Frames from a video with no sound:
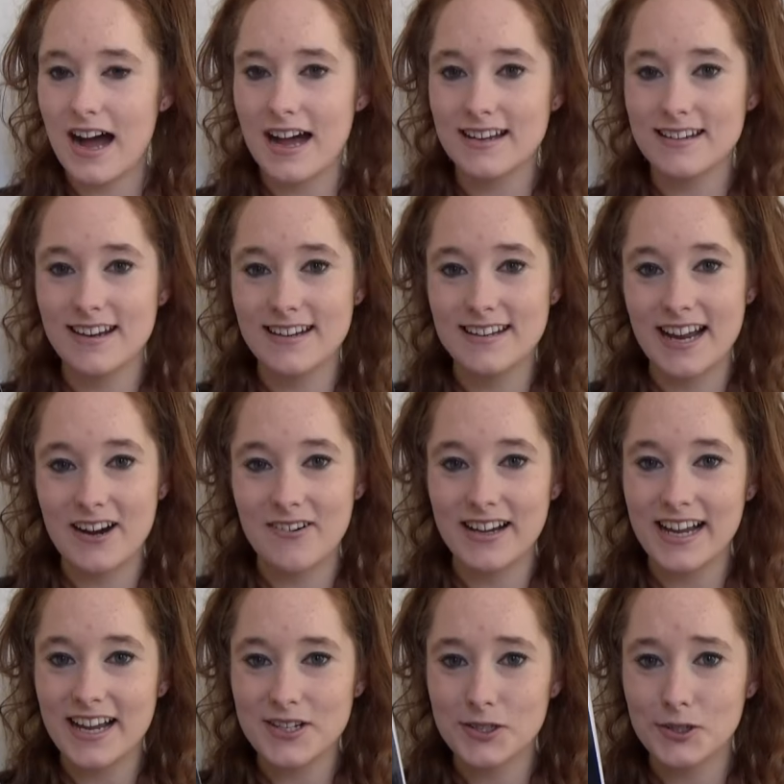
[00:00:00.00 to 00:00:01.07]
and now
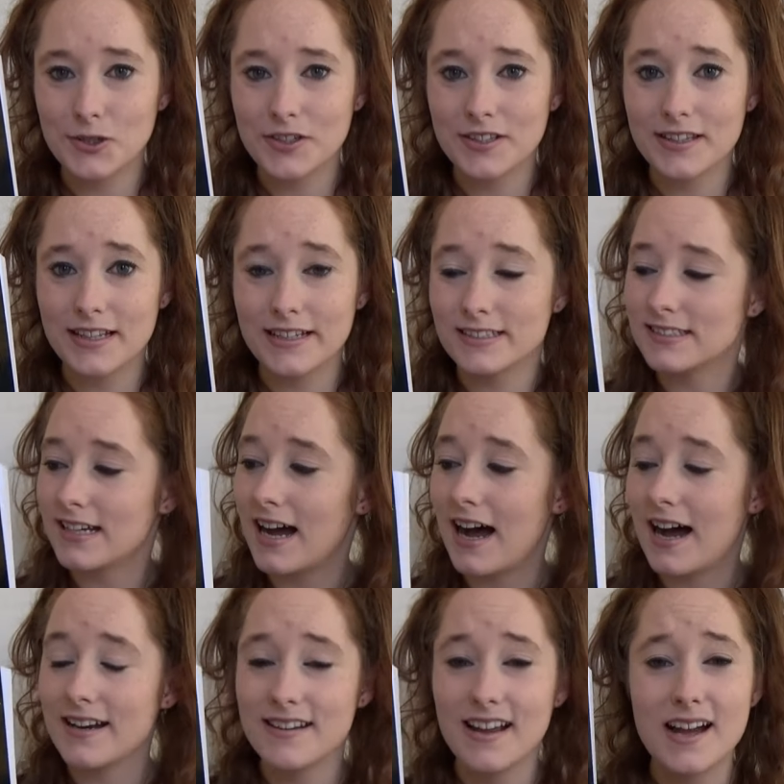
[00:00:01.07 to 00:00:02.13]
I get to look at this,
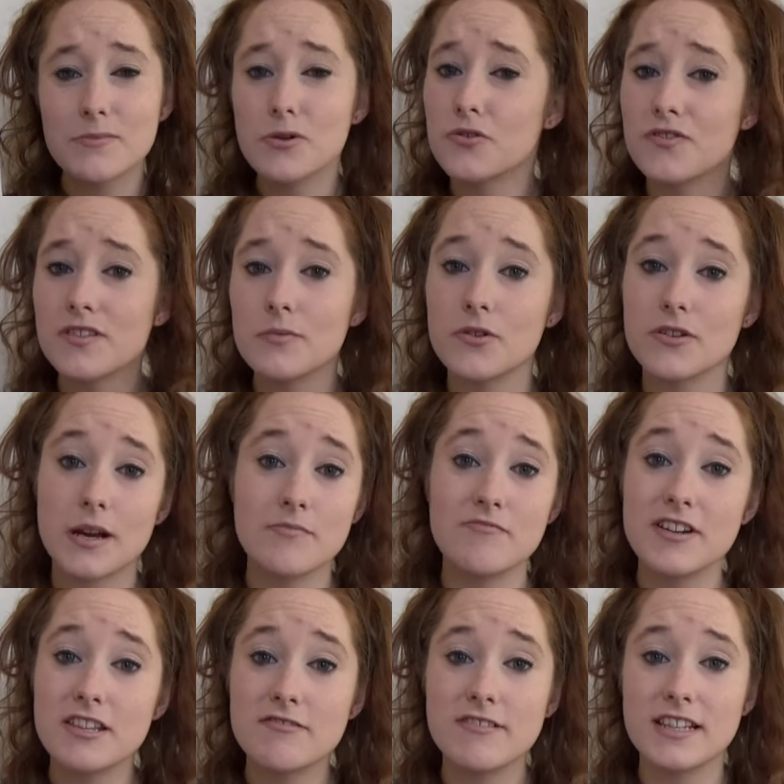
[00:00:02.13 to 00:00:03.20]
and I'm over the moon. I'm
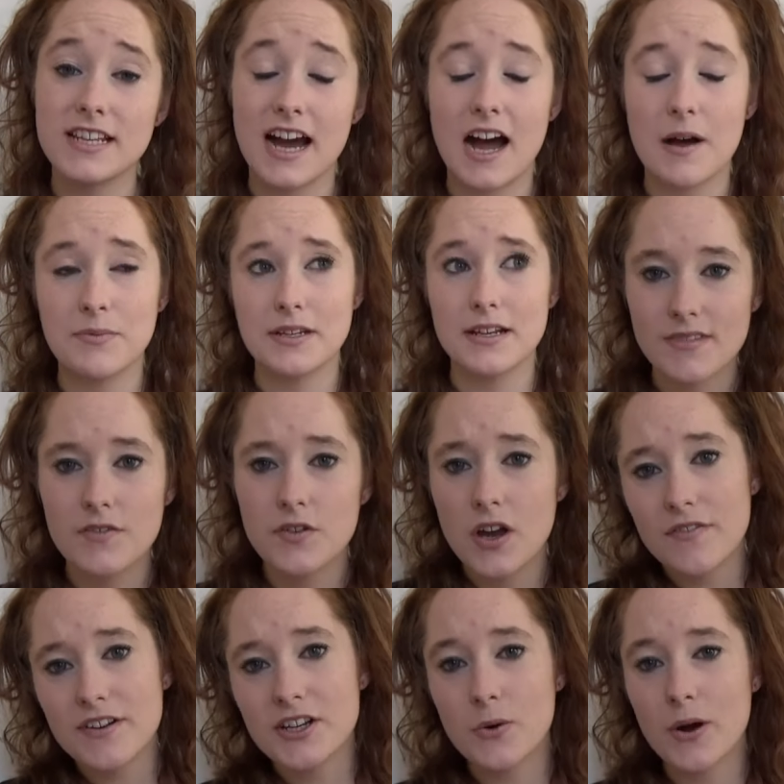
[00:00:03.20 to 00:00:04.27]
really, really happy. If you
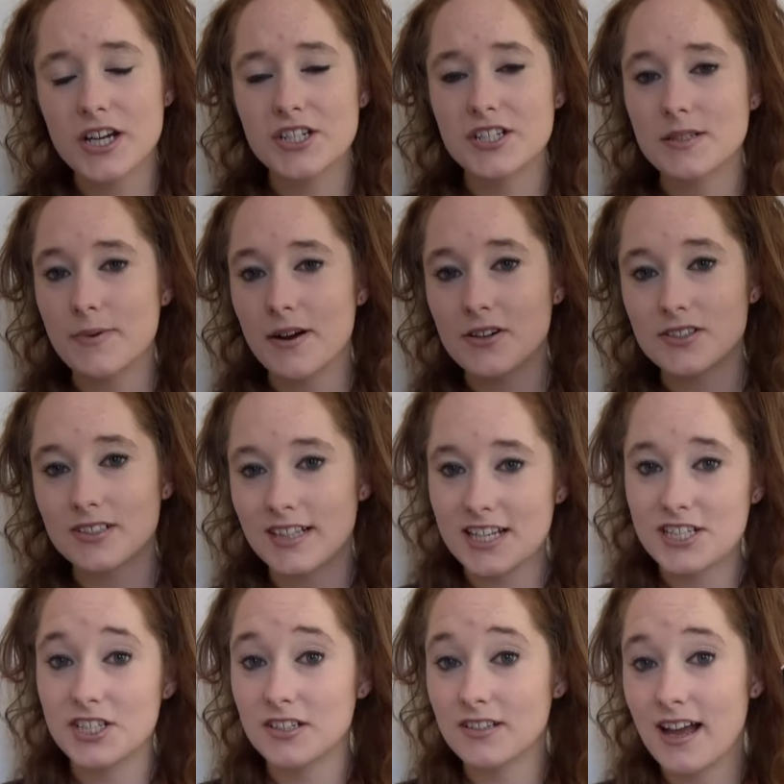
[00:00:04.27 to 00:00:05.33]
have any questions about
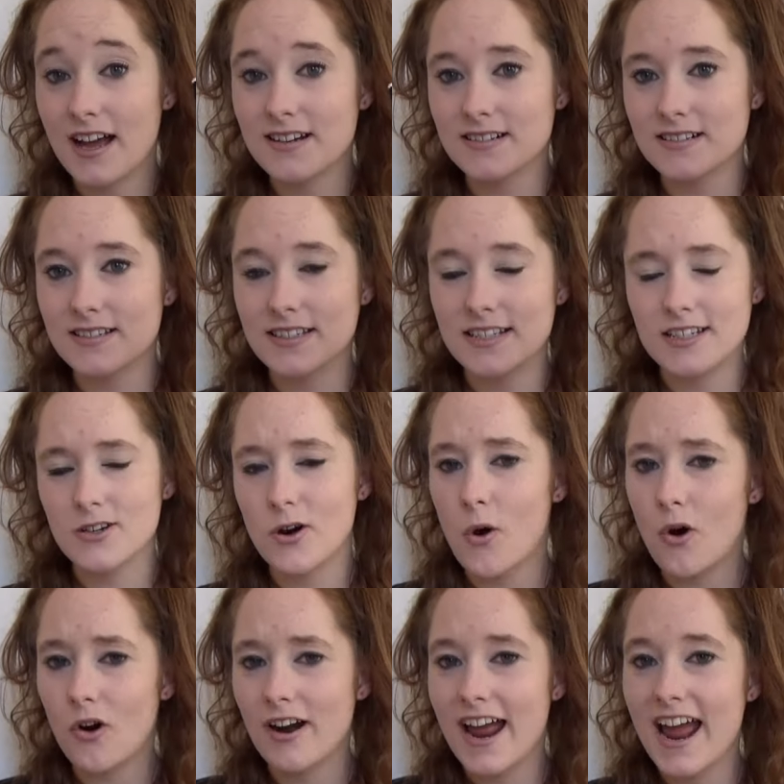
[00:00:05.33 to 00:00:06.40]
Celestial Land and Sea
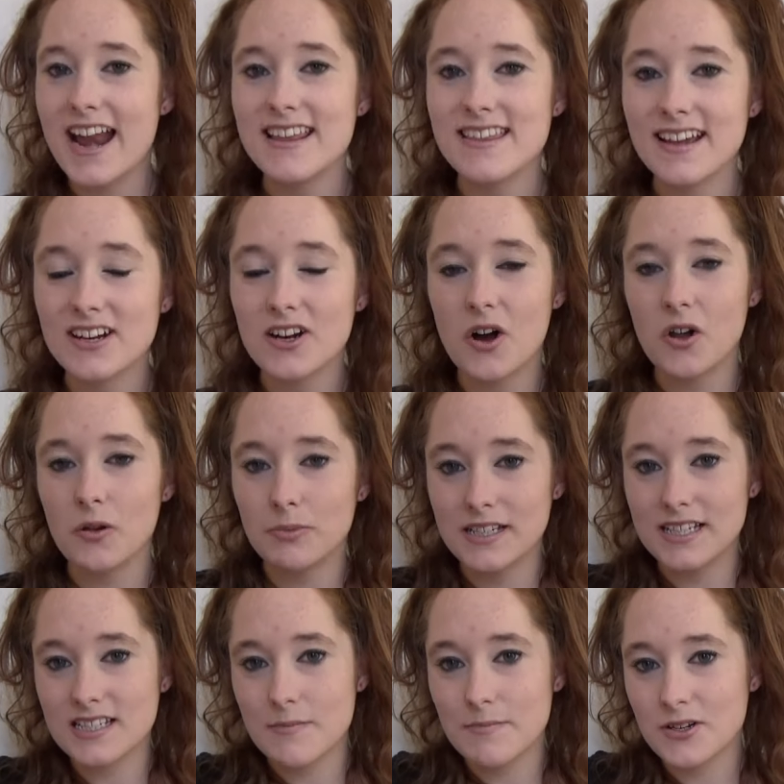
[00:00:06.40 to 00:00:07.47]
or anything at all,
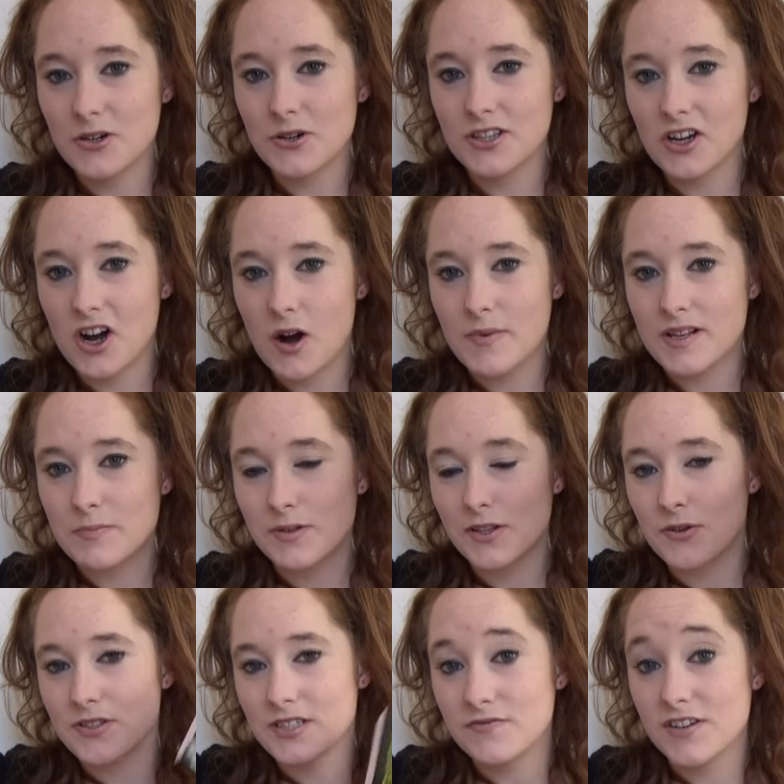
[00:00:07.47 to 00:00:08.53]
please let me know in the comments
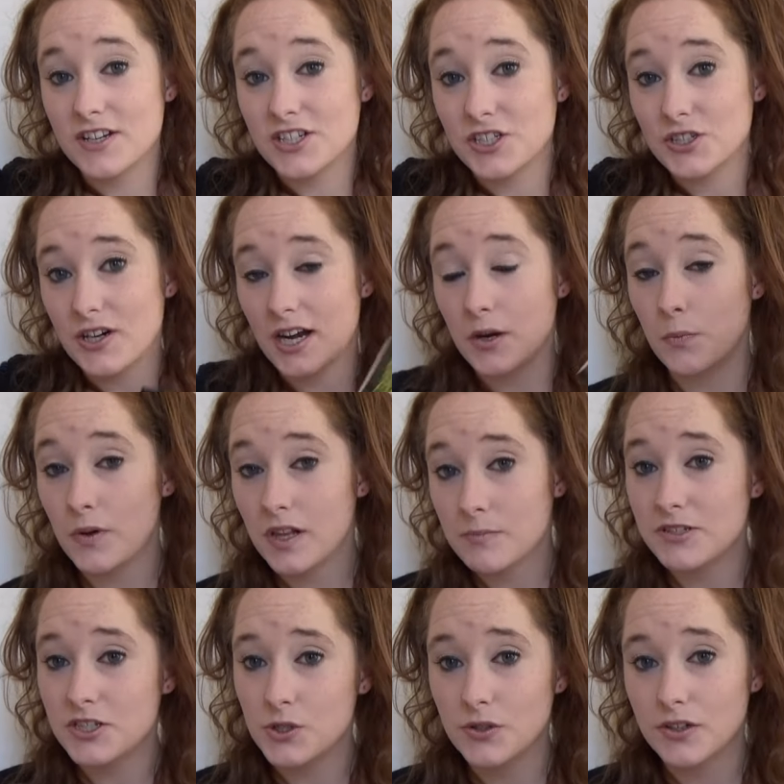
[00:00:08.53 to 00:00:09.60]
below this video. I will
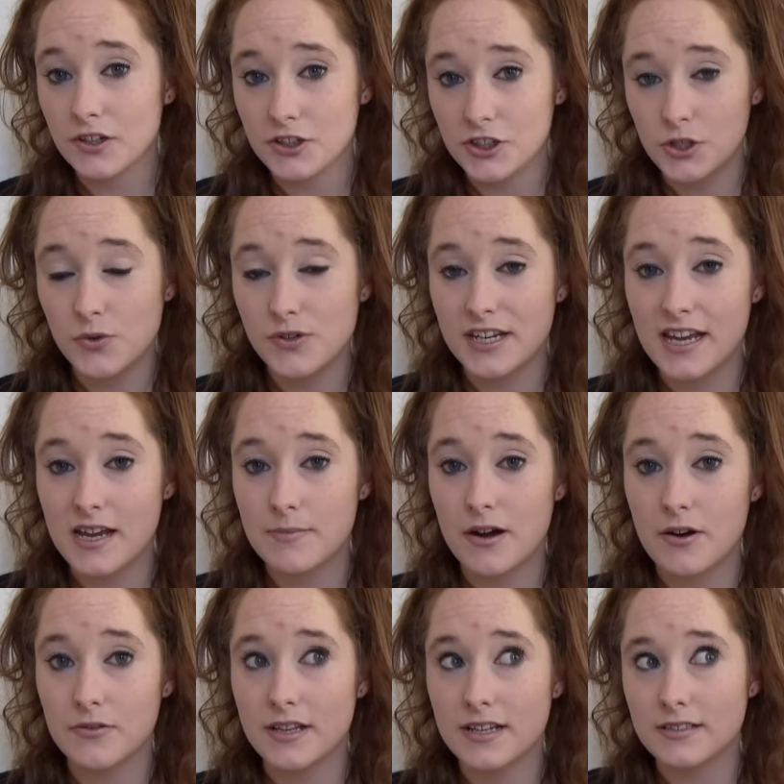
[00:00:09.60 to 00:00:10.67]
be doing a Q&A
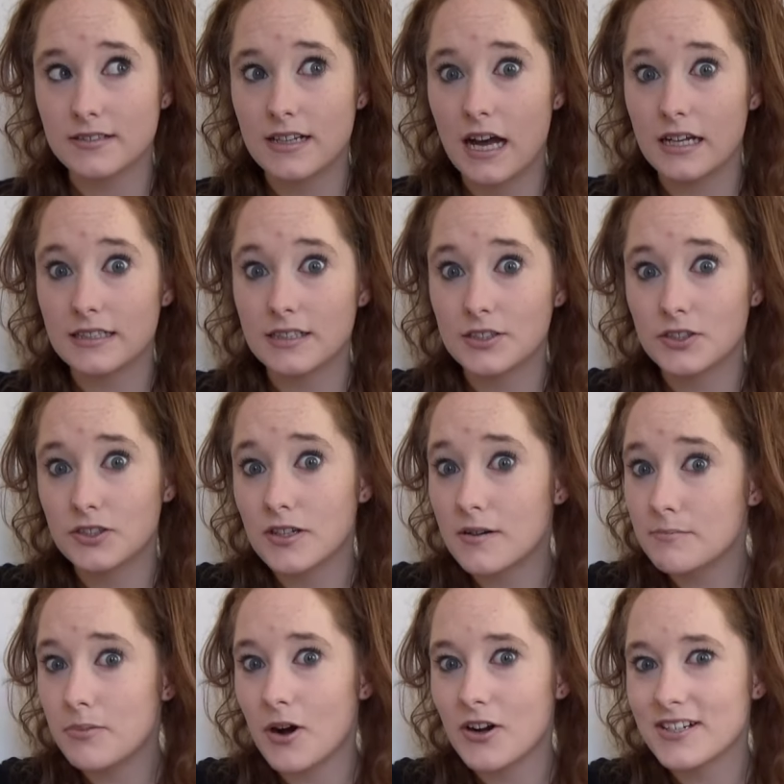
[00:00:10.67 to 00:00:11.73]
about this at
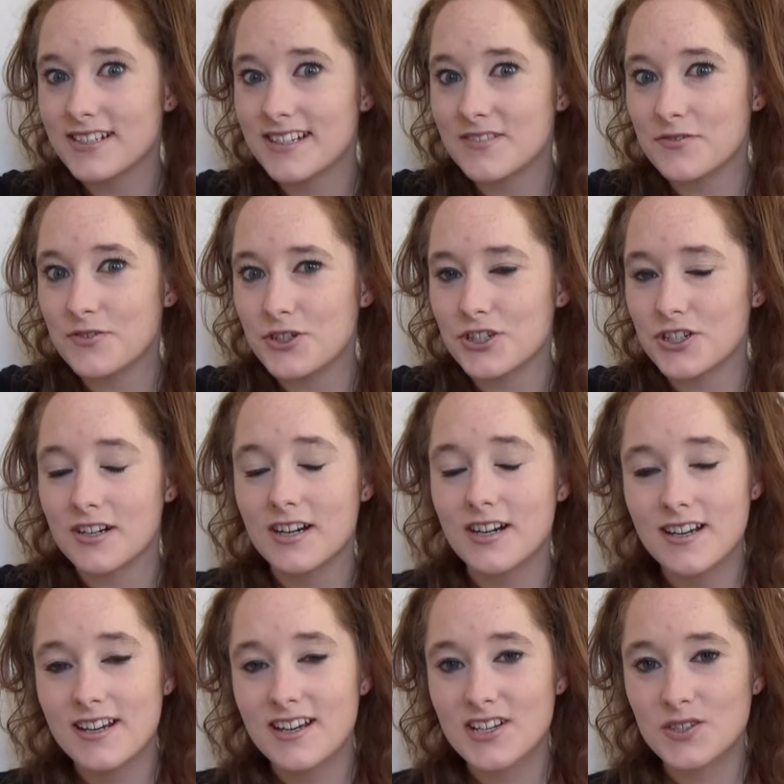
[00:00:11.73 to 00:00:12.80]
some point in the future,
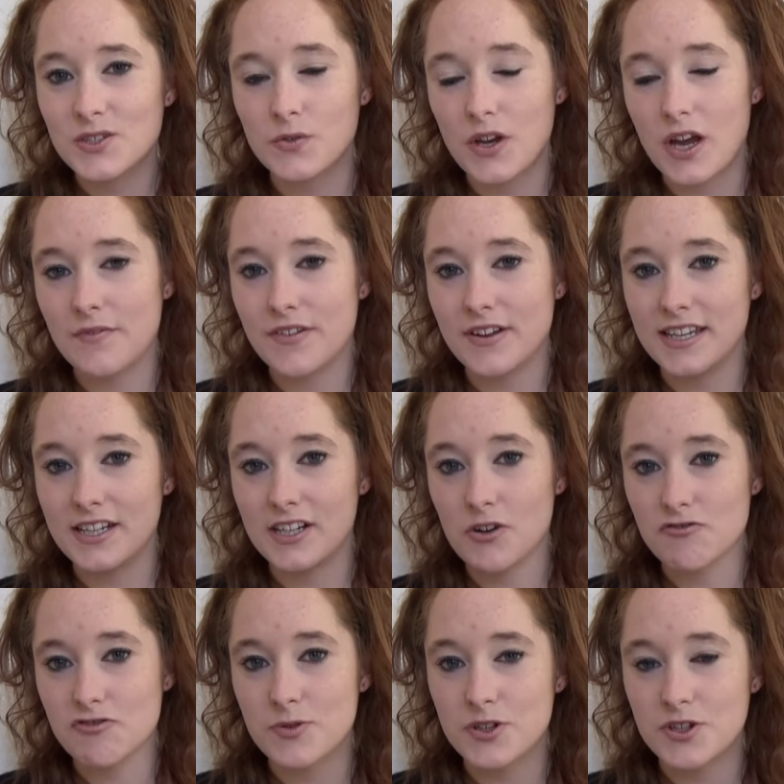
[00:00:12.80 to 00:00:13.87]
so if you have any
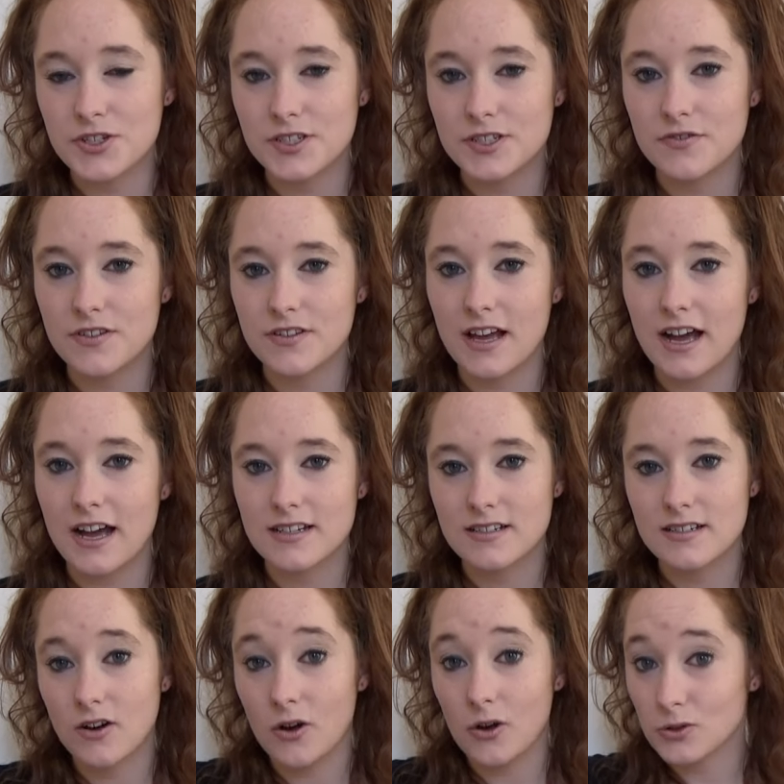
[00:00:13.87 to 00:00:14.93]
contributions for
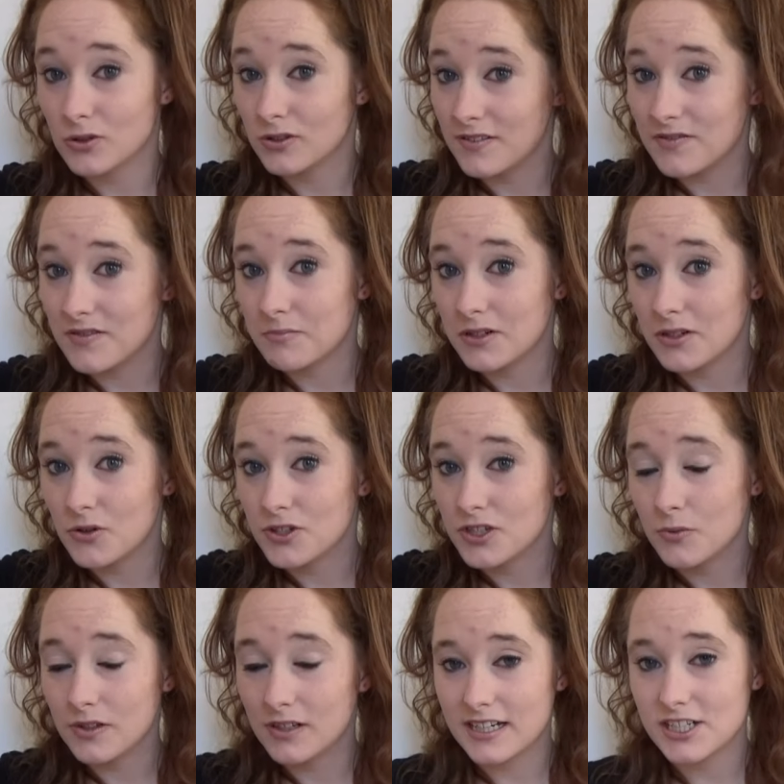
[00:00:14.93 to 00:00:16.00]
that, also leave them below.
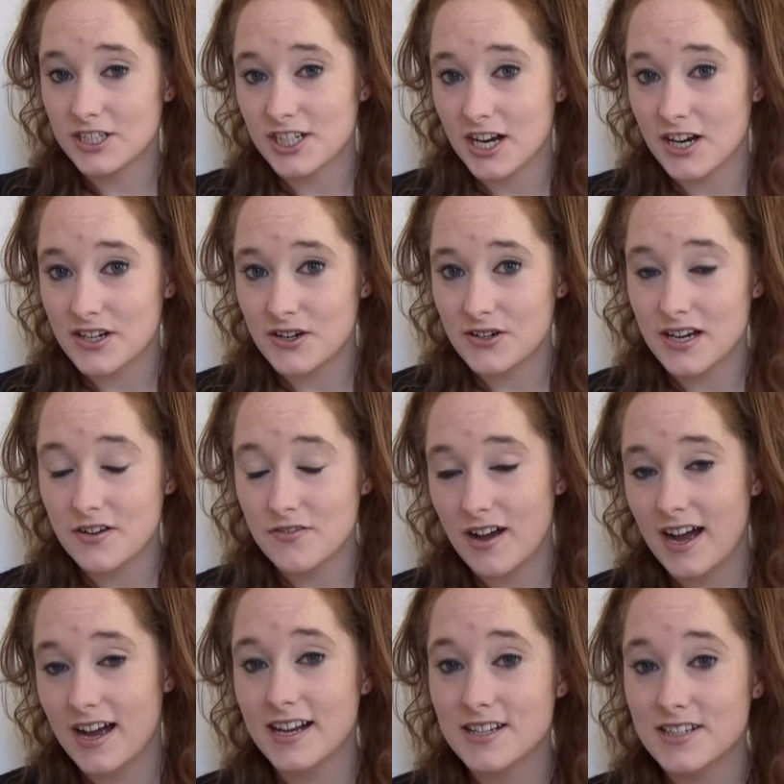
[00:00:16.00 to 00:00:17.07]
You will get a shout out if
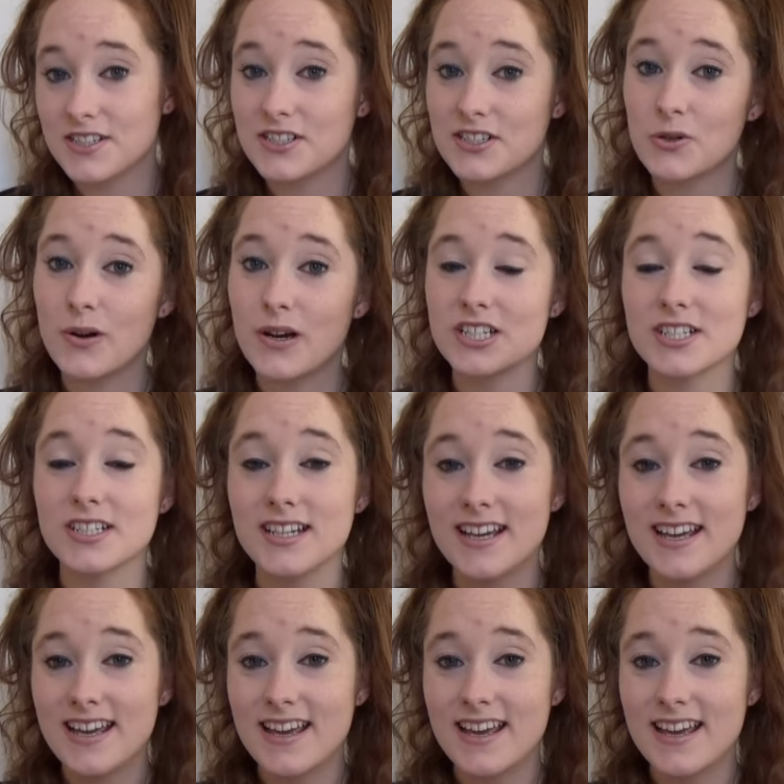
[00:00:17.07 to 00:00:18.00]
I answer your question.